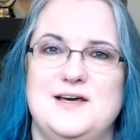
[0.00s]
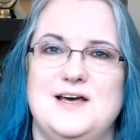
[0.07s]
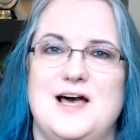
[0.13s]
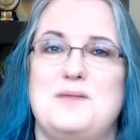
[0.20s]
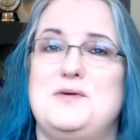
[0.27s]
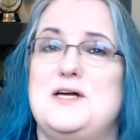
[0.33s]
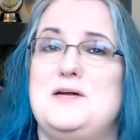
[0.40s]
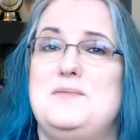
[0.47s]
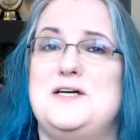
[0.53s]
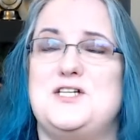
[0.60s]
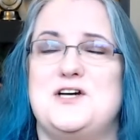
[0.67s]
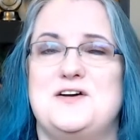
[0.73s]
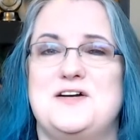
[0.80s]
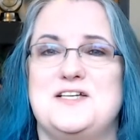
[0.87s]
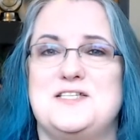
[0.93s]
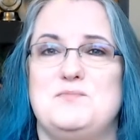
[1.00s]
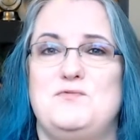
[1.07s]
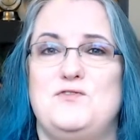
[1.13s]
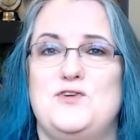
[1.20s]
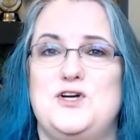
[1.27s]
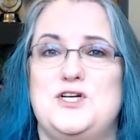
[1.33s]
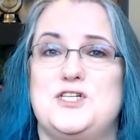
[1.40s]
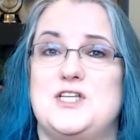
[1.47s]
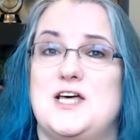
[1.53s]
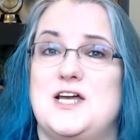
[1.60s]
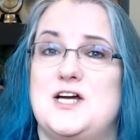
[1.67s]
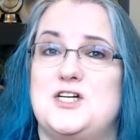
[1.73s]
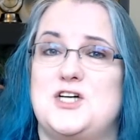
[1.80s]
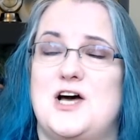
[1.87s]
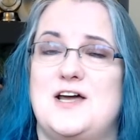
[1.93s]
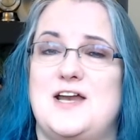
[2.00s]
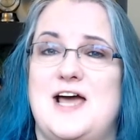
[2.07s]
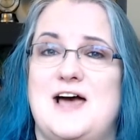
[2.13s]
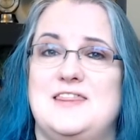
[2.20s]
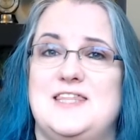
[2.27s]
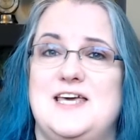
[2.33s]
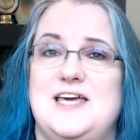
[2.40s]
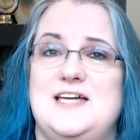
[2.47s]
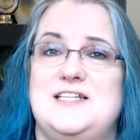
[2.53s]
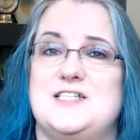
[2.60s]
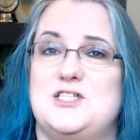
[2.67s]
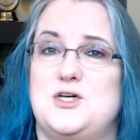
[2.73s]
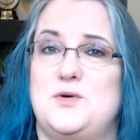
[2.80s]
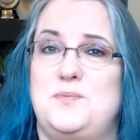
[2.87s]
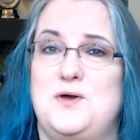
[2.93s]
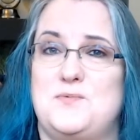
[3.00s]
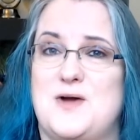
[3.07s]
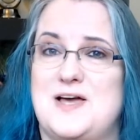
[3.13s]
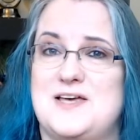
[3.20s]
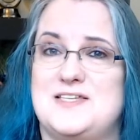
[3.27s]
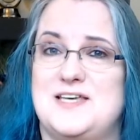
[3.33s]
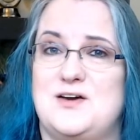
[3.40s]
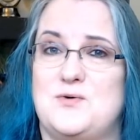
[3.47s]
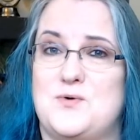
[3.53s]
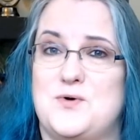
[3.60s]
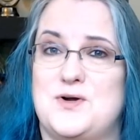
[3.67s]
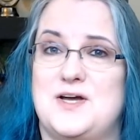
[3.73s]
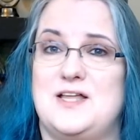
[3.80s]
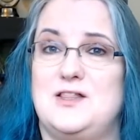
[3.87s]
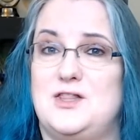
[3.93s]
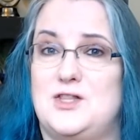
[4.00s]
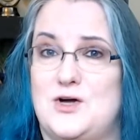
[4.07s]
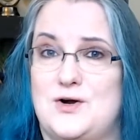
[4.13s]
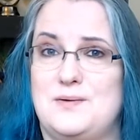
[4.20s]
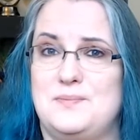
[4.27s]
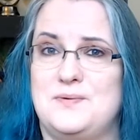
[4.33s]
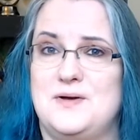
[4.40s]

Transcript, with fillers: I'm going to be sharing some footage that I shot at the Dystopia Rising Oregon LARP,